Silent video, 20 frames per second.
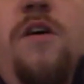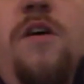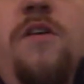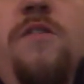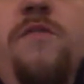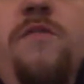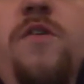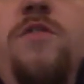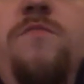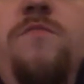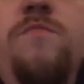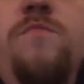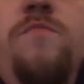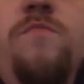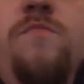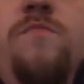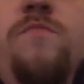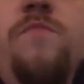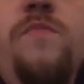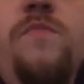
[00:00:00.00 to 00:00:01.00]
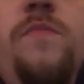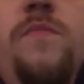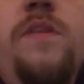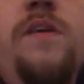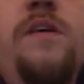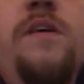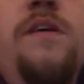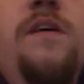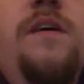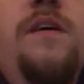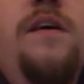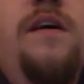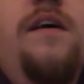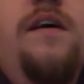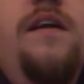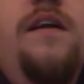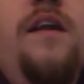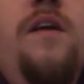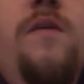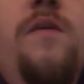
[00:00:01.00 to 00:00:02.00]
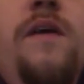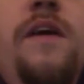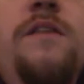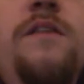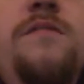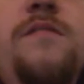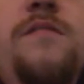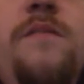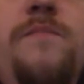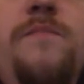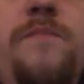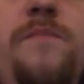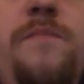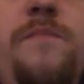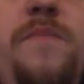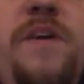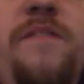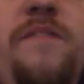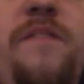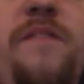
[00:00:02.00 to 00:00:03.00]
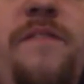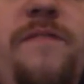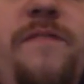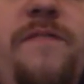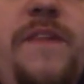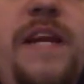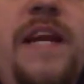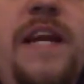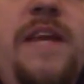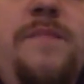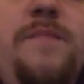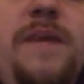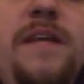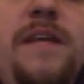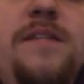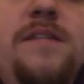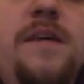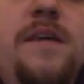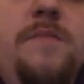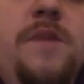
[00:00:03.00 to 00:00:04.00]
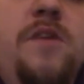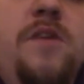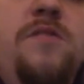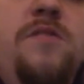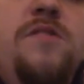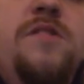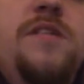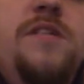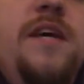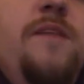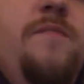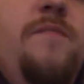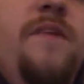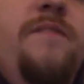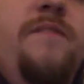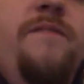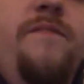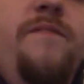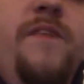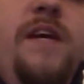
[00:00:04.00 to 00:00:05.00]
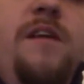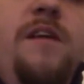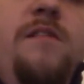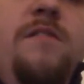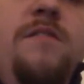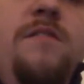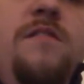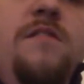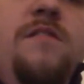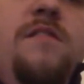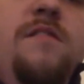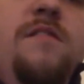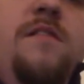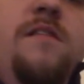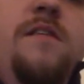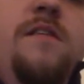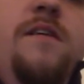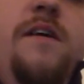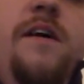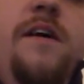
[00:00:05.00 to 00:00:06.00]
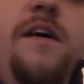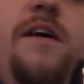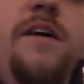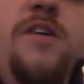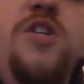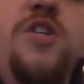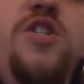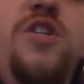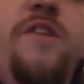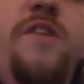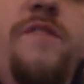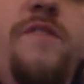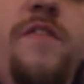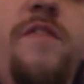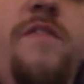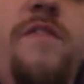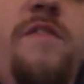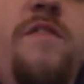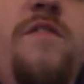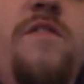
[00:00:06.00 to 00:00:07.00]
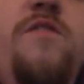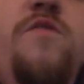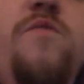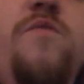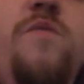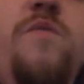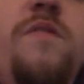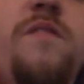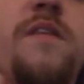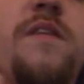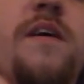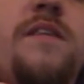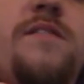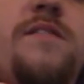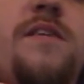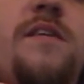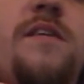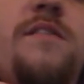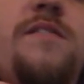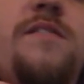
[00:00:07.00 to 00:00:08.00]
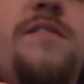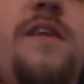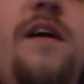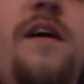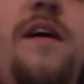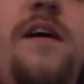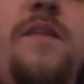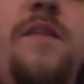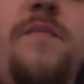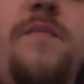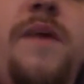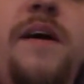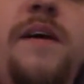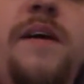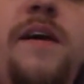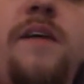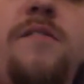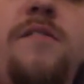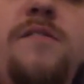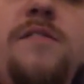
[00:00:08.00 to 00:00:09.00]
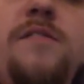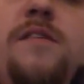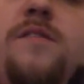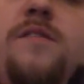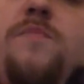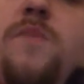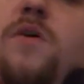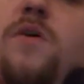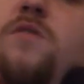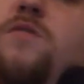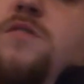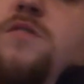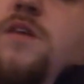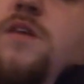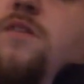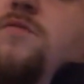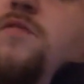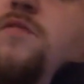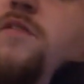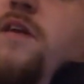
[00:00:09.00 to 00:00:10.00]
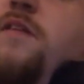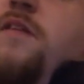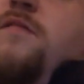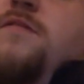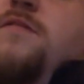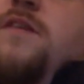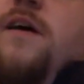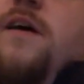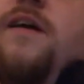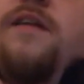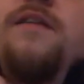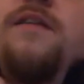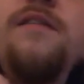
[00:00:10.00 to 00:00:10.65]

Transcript: over. Now here's a bit of a fiddly bit. I'm going to take my finger and shove it through the entire tie back here until it pokes out on the other side.